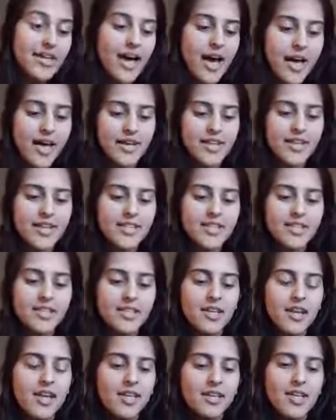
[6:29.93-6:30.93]
Yeah. And I
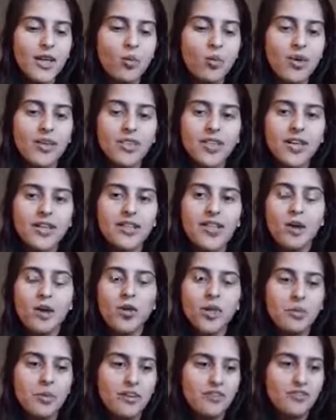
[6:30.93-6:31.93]
guess like one thing
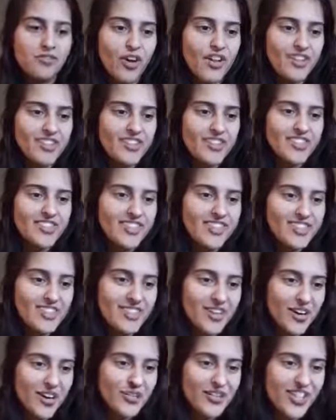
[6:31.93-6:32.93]
that one of my
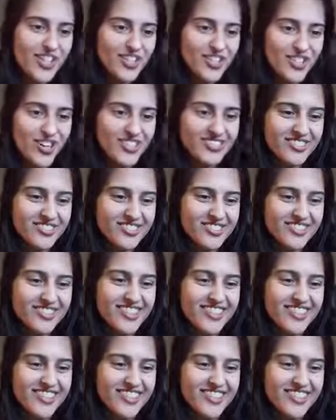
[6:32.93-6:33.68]
friends, oh, thanks, John.